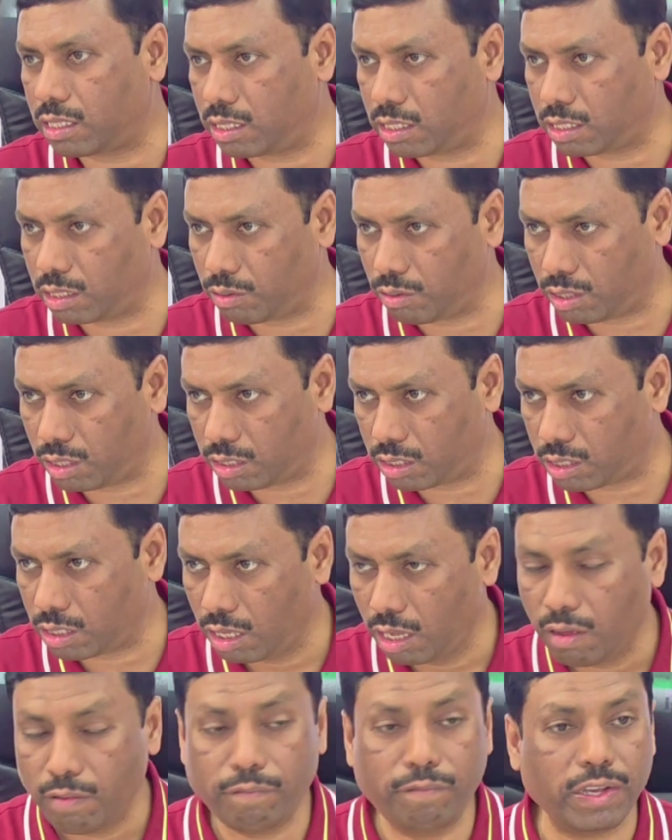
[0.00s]

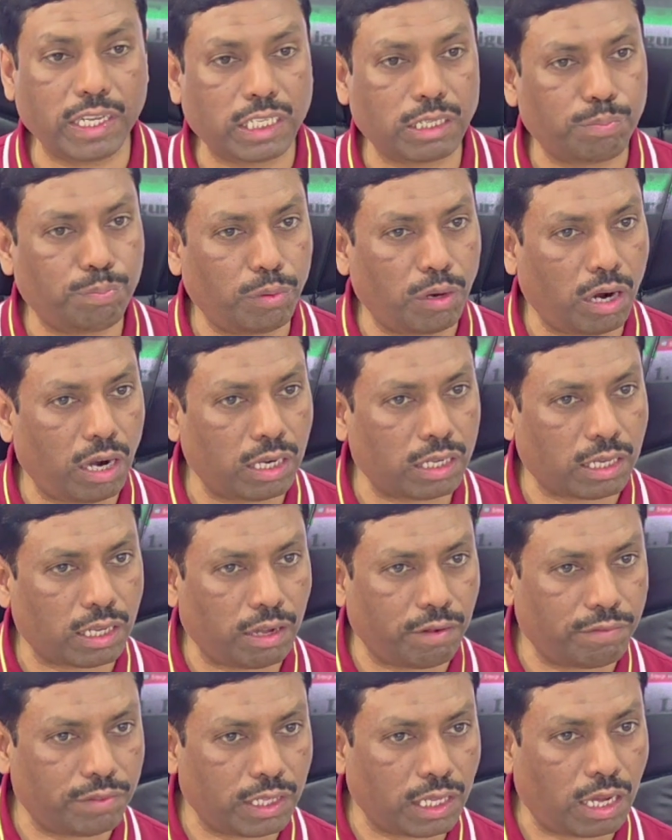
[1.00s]
excessiveness? Which part
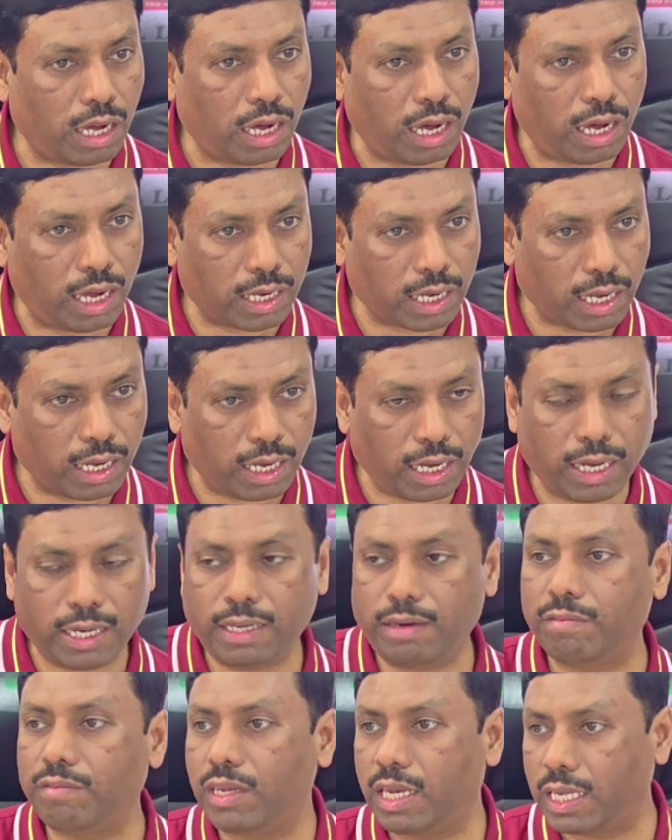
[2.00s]
of the
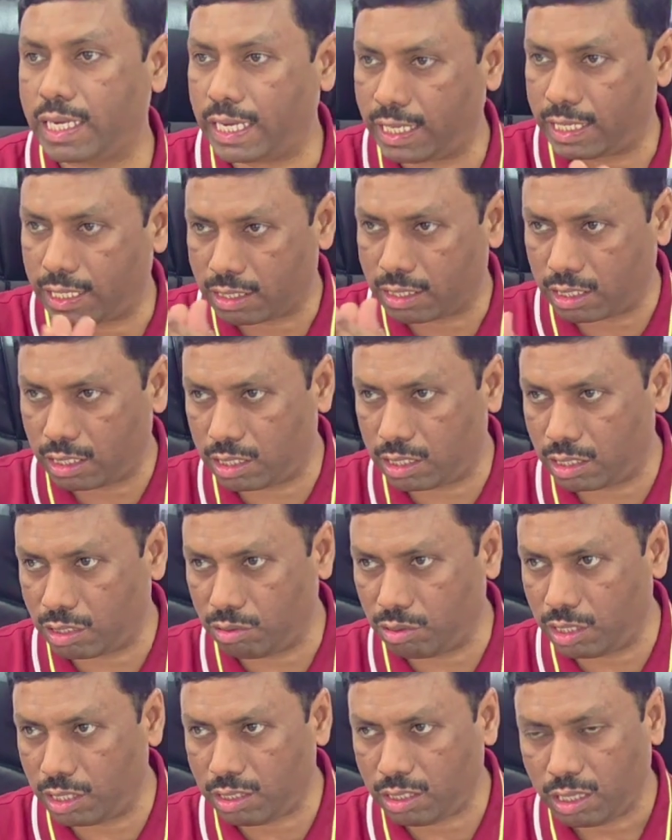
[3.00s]
organ will get
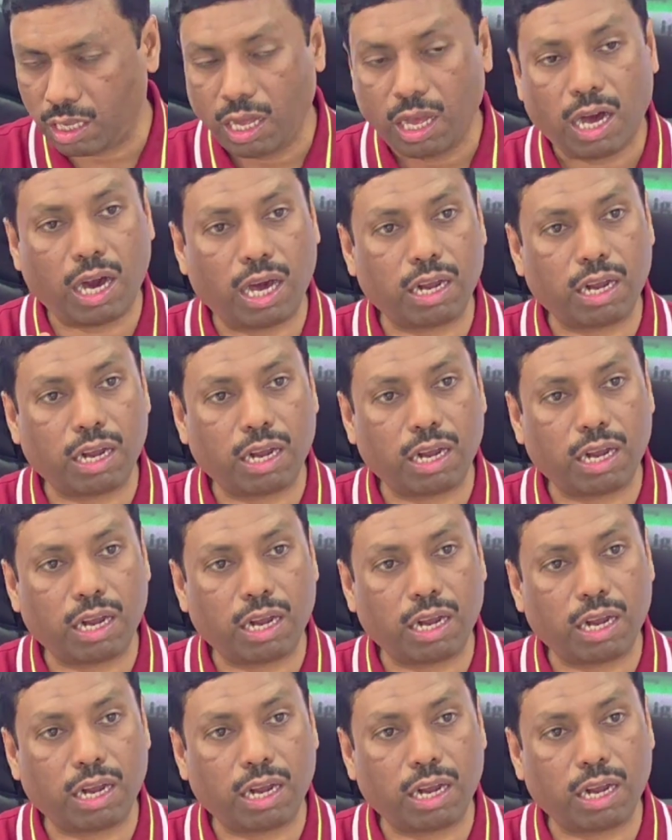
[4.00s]
excessiveness,